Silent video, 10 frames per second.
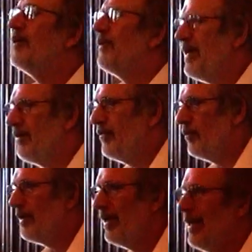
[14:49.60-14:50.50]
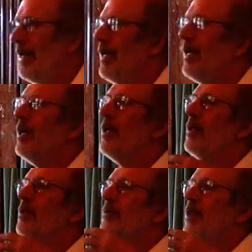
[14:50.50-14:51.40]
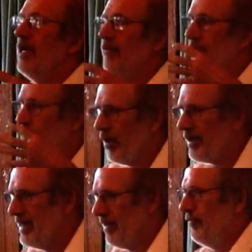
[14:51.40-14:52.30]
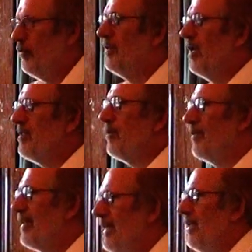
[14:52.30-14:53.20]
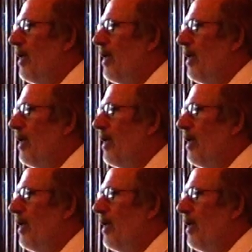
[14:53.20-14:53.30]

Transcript: rearing food, if your rearing food doesn't contain